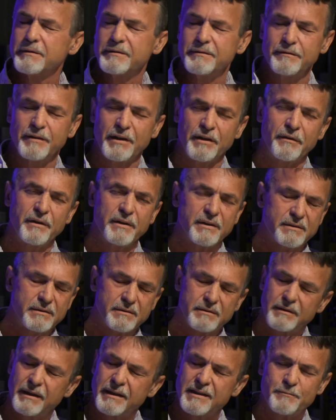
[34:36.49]
to
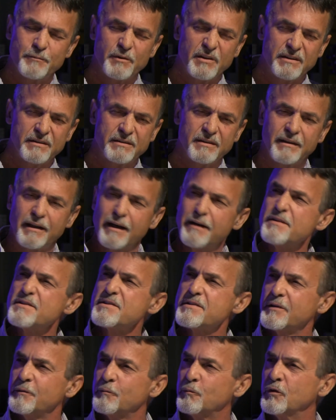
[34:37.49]
various aspects. He said, go
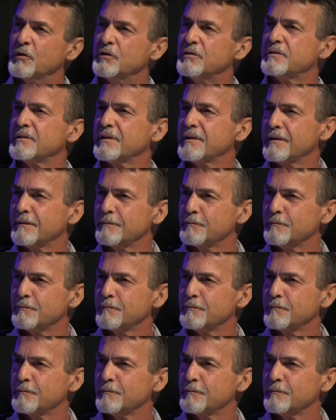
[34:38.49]
and see Bruce.